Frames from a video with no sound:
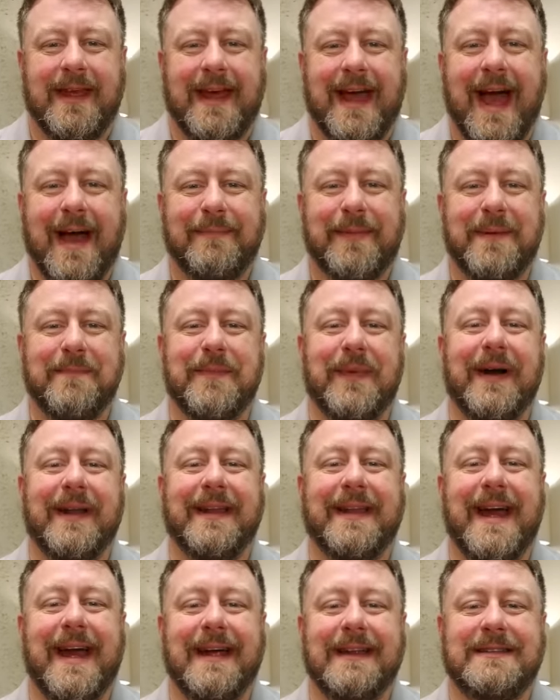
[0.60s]
Happy
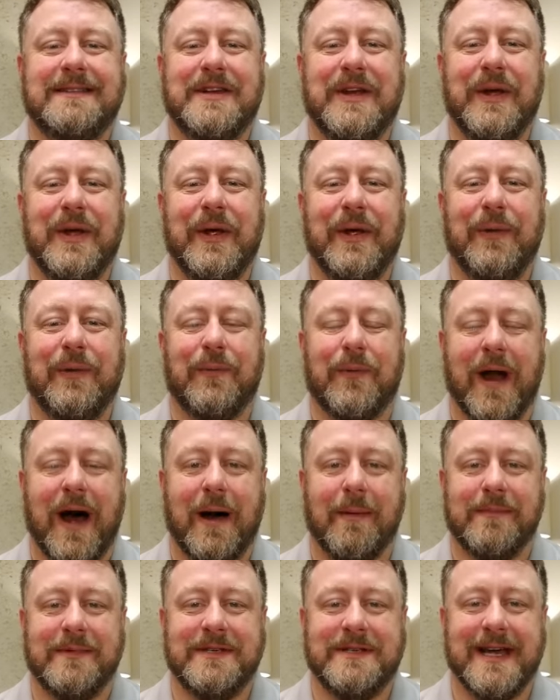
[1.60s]
Monday to you,
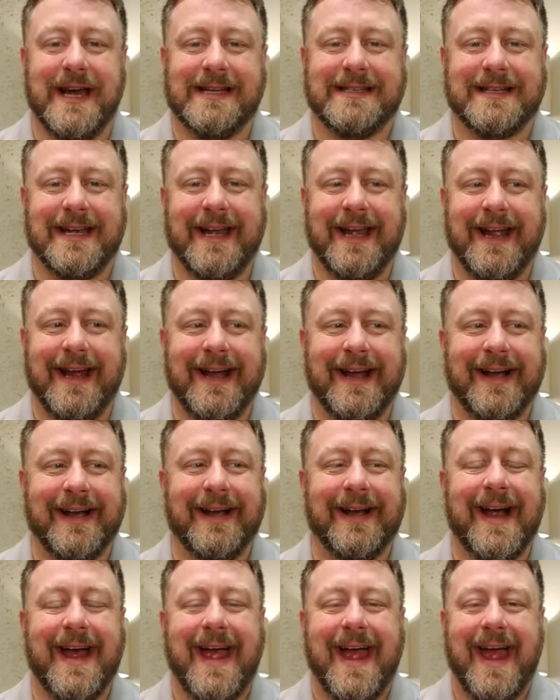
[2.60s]
Rob Jessee
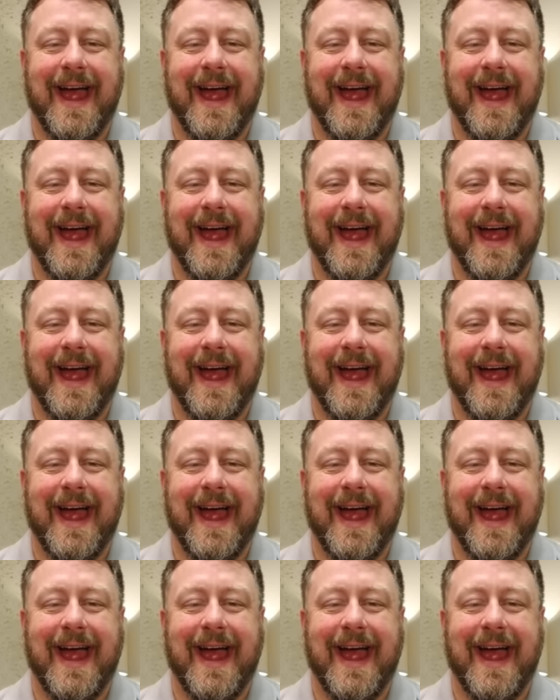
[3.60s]
here.